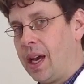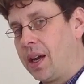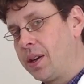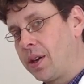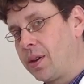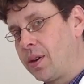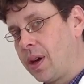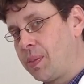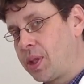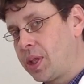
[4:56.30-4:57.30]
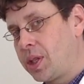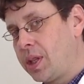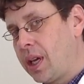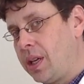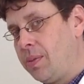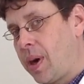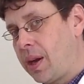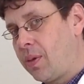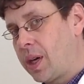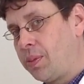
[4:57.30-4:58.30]
Another position that you
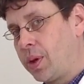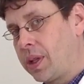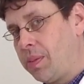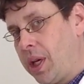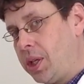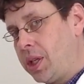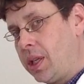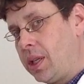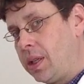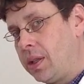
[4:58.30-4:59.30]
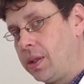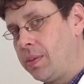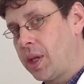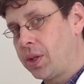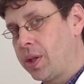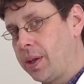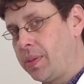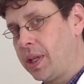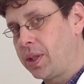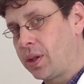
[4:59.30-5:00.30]
might want to put the patient in to measure
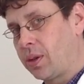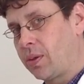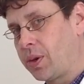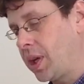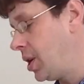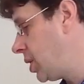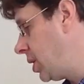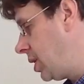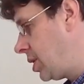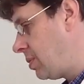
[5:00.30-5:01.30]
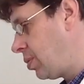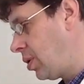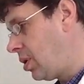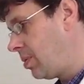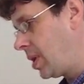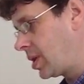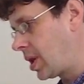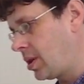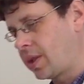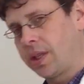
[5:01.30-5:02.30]
hip internal rotation is in prone, as
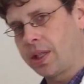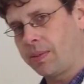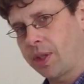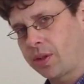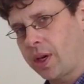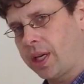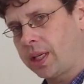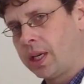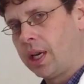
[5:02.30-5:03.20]
Kelsey's demonstrating.